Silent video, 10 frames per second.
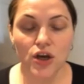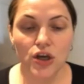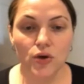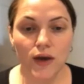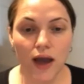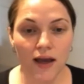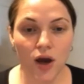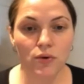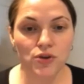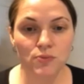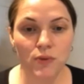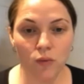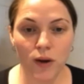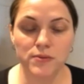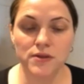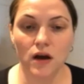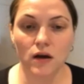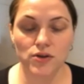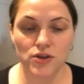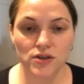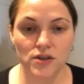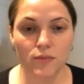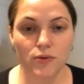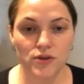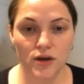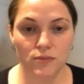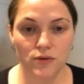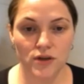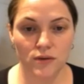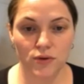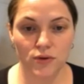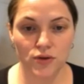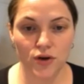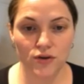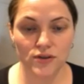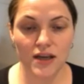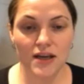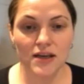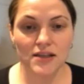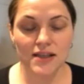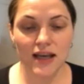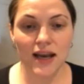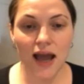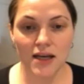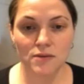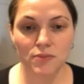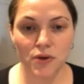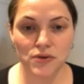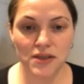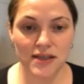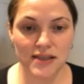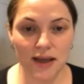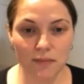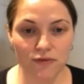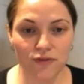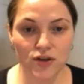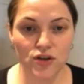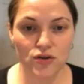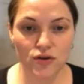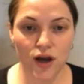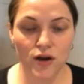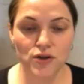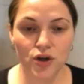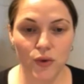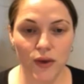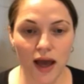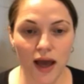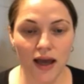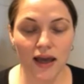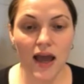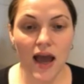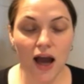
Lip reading: you can go onto my website, which is www.skinandbeautystamford.co.uk,